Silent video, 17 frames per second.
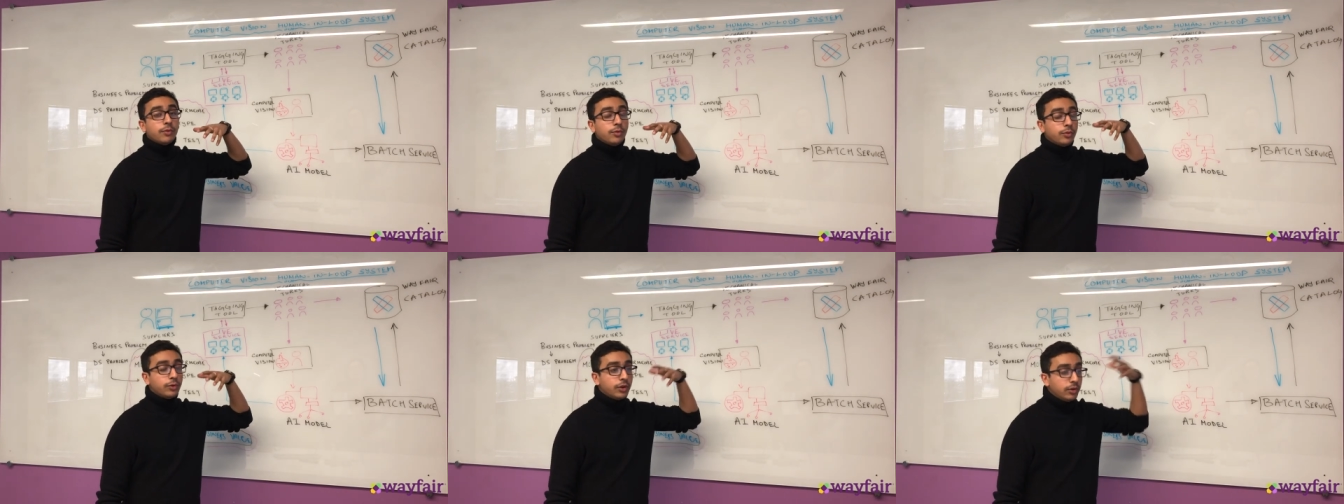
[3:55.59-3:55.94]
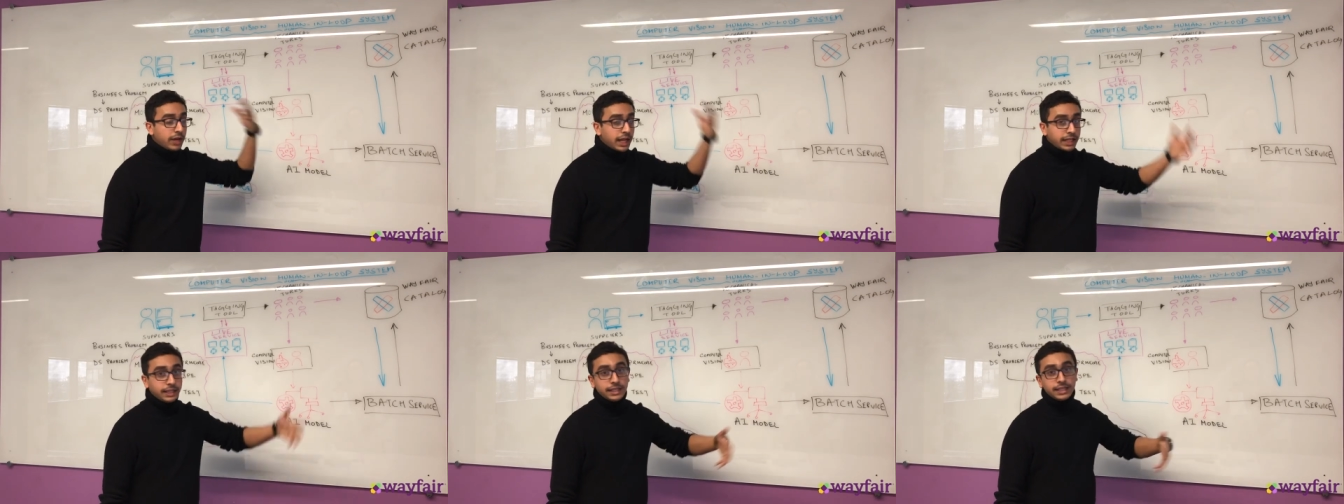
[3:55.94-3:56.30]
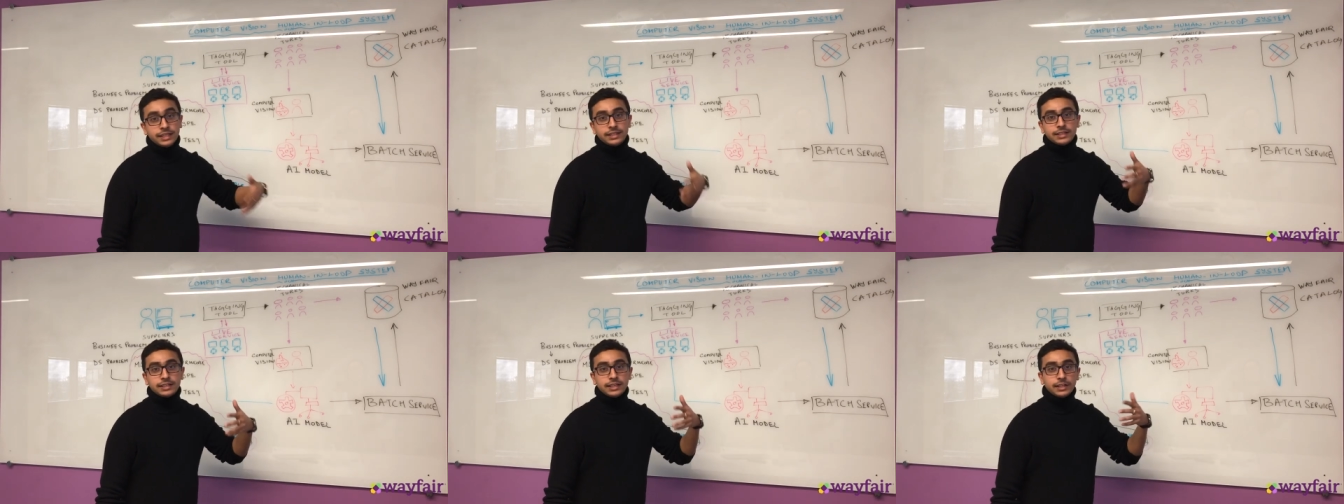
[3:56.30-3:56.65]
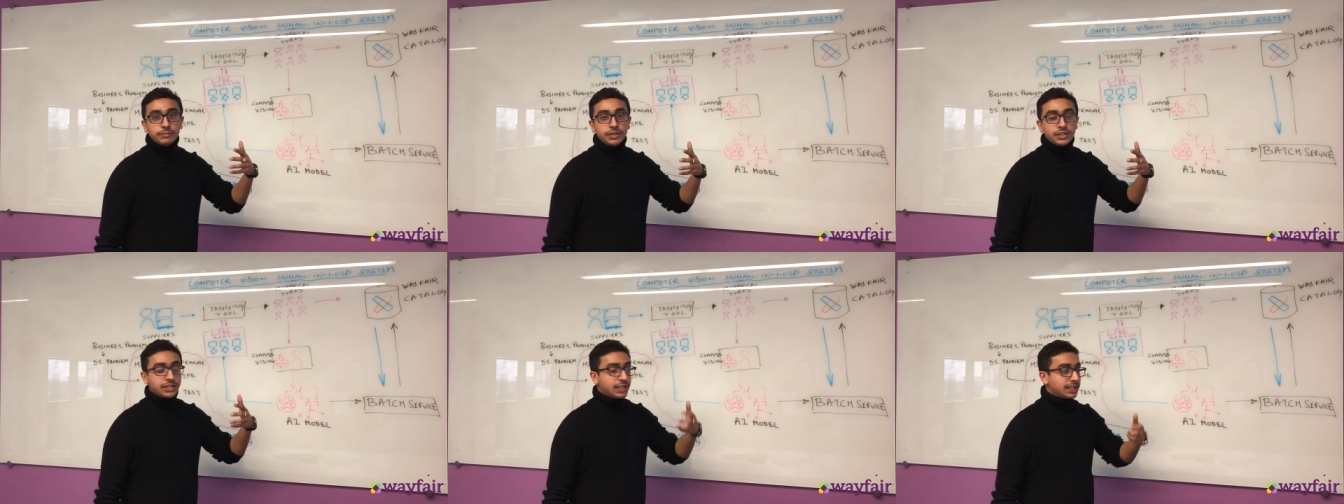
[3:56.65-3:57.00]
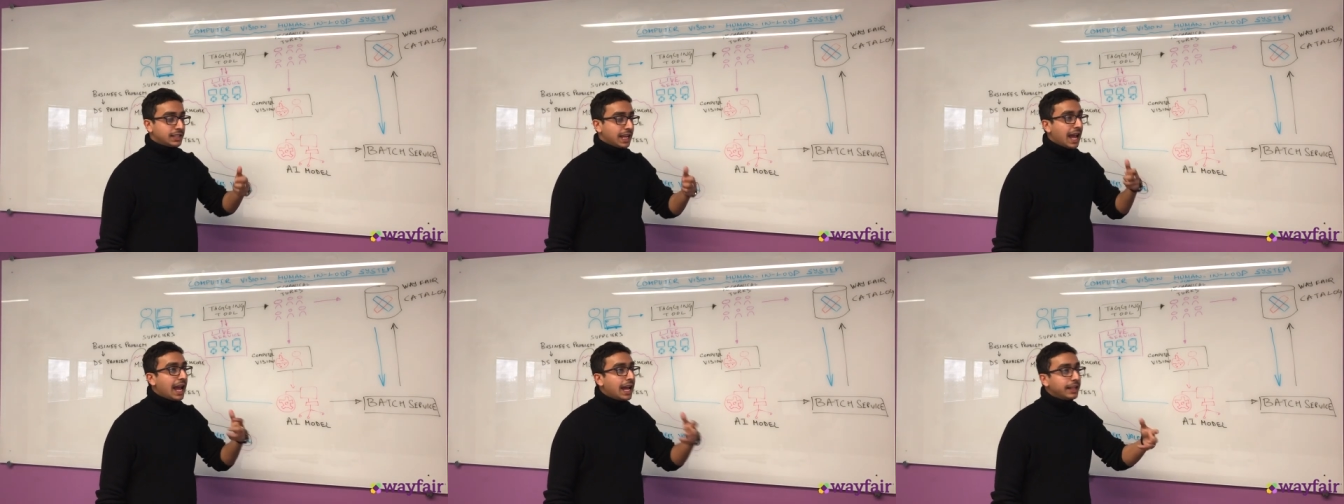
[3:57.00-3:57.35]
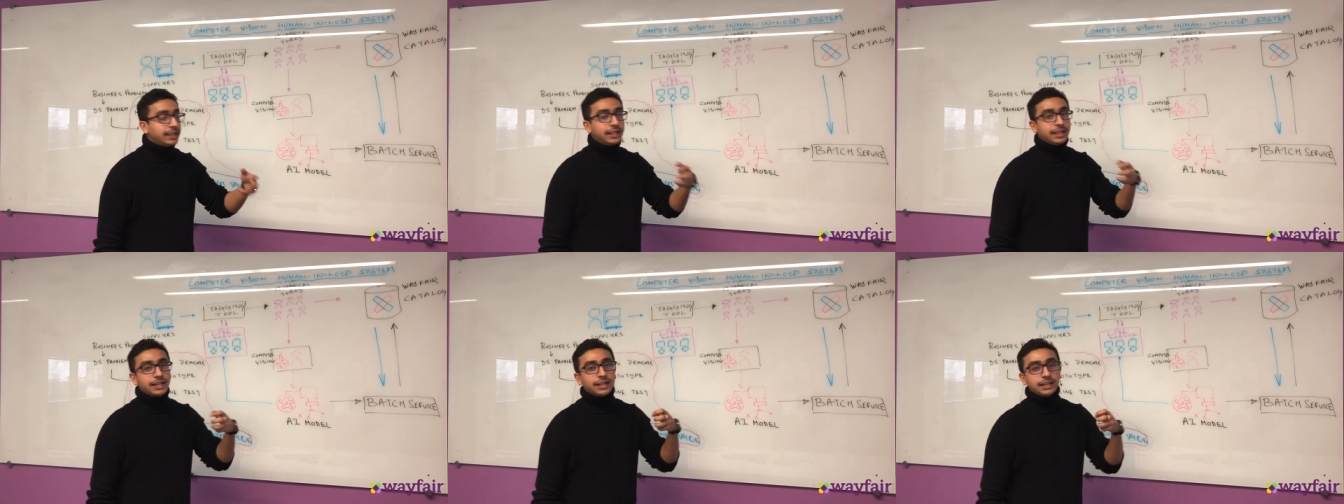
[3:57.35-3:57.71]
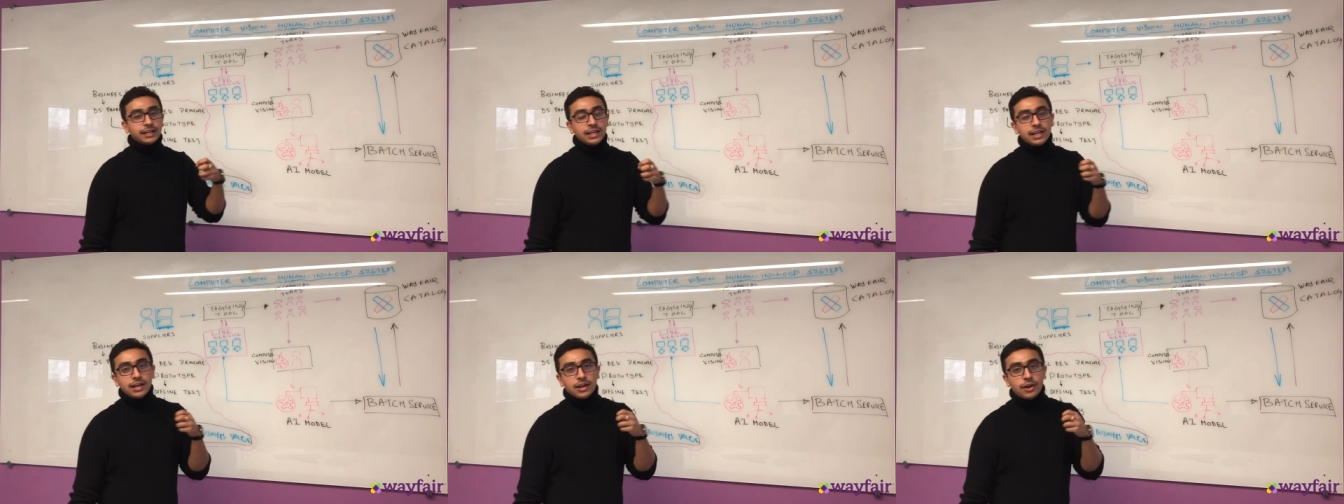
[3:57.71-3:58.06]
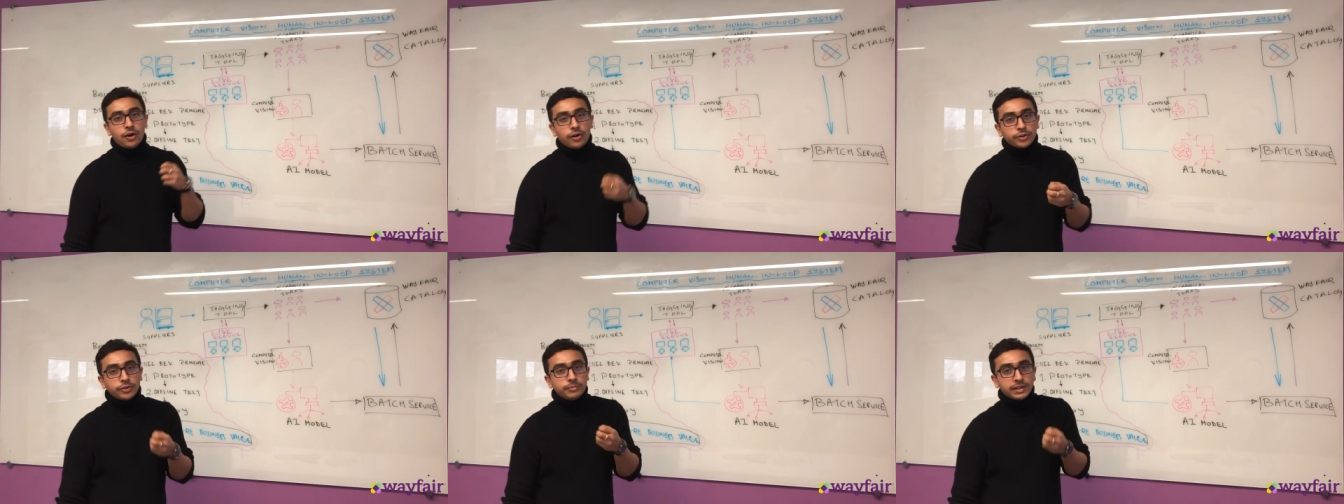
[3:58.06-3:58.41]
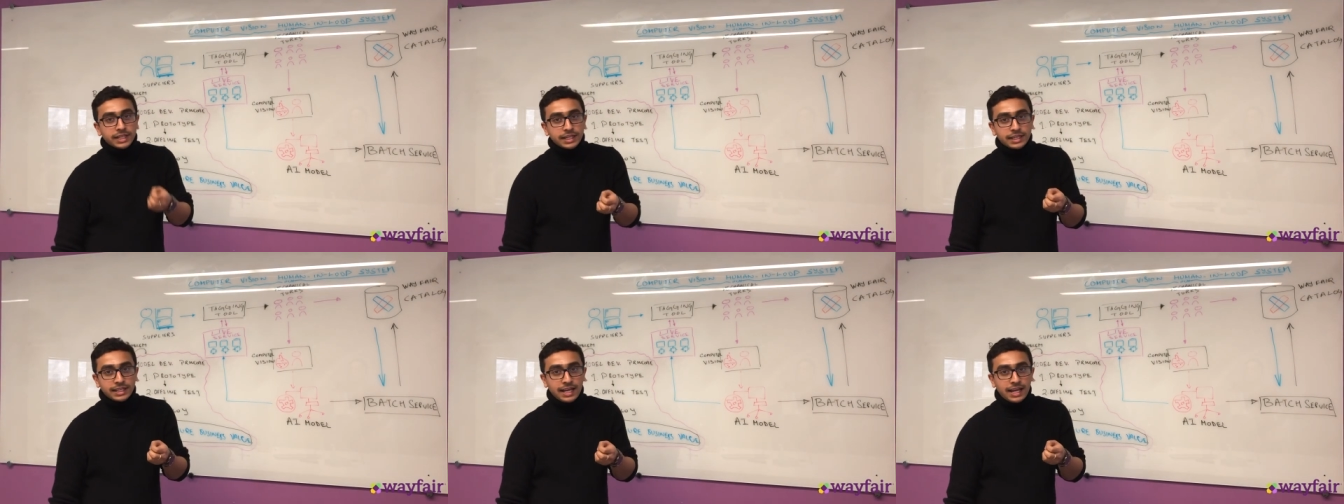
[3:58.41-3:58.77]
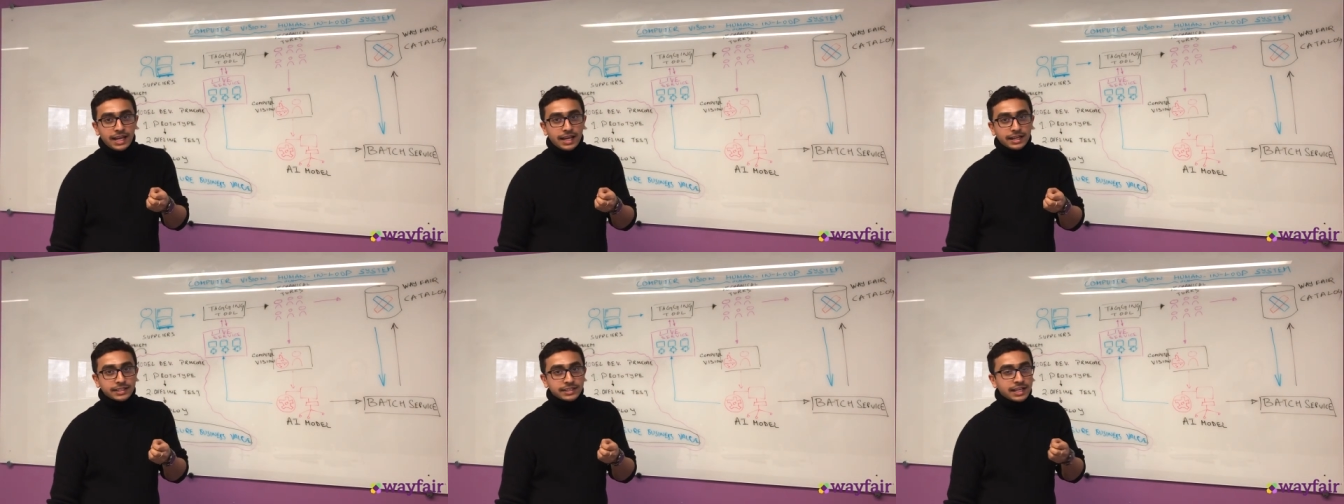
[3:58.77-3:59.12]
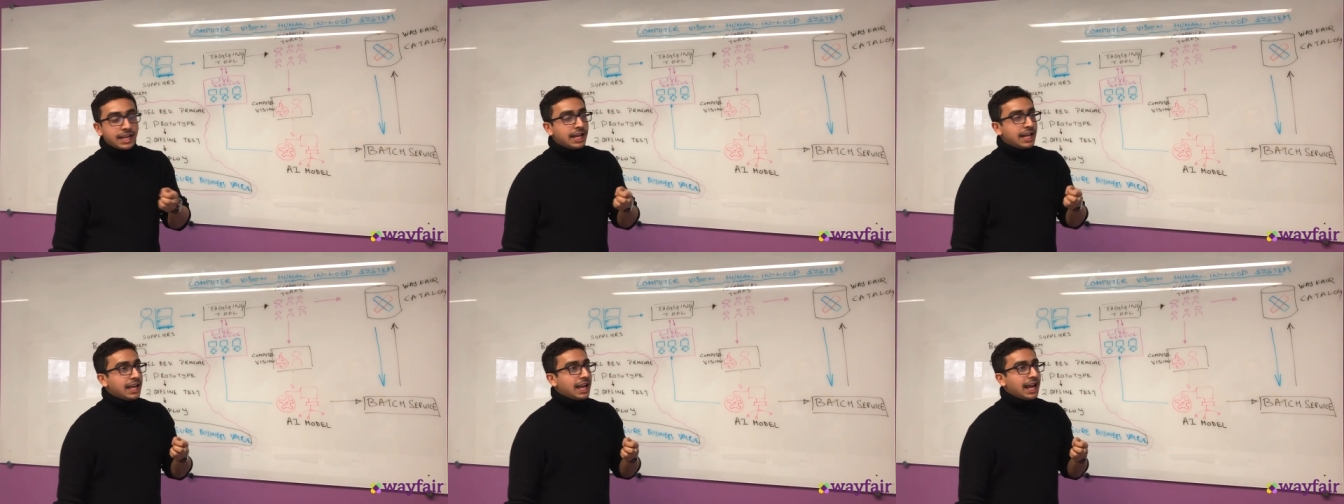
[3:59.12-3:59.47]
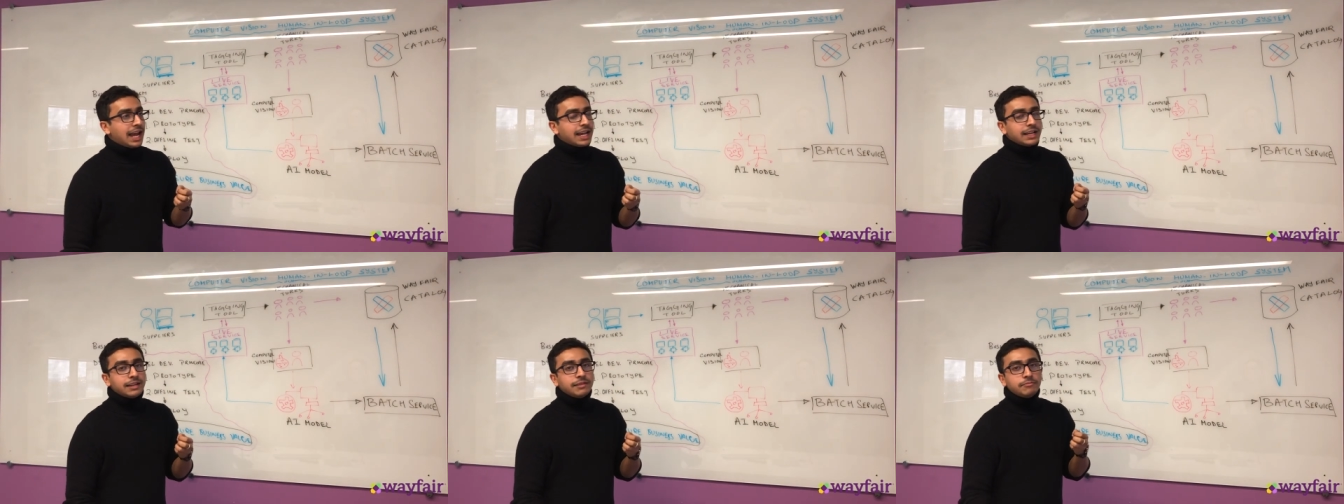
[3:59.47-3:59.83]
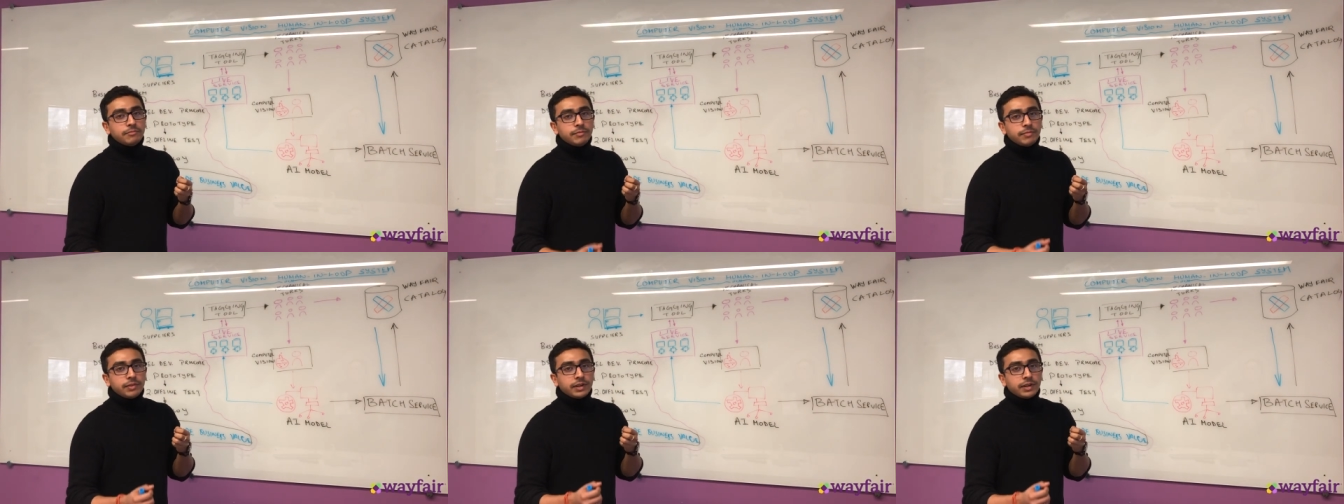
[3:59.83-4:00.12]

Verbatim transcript: who look at these images and their automated tags and